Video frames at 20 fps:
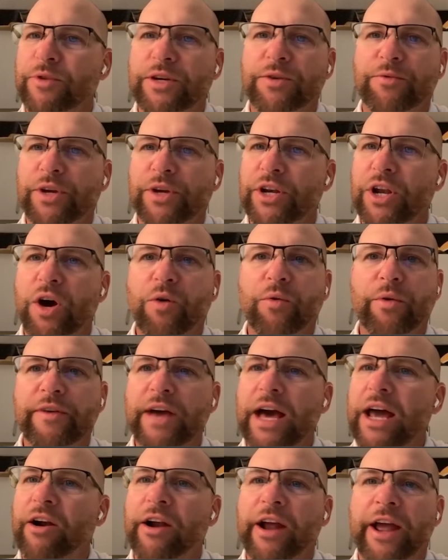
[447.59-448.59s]
We, we know we've
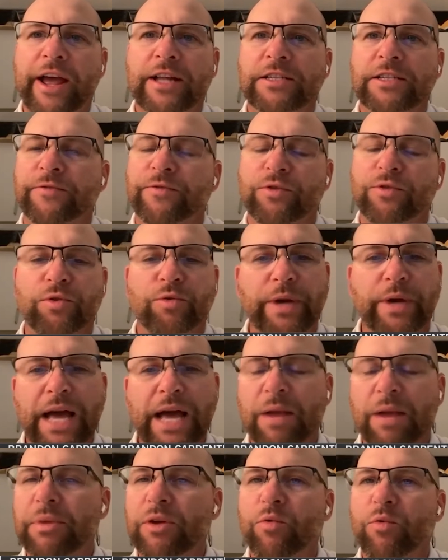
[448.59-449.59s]
got our hands full. We
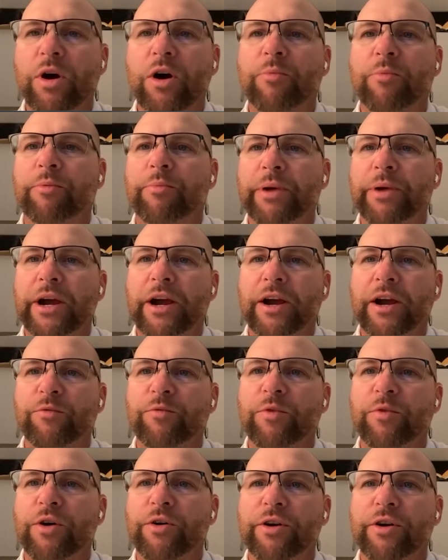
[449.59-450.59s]
got to be well prepared
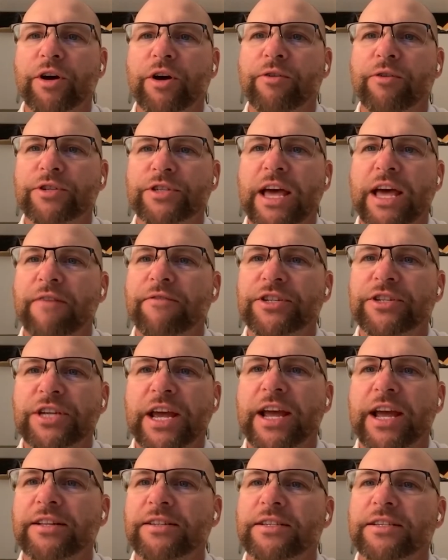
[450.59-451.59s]
and well coached to have a
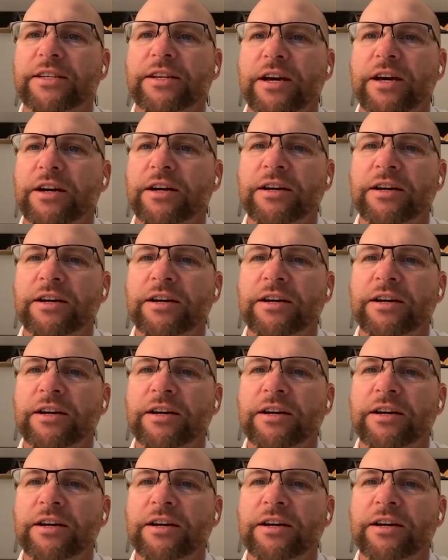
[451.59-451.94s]
chance. And uh,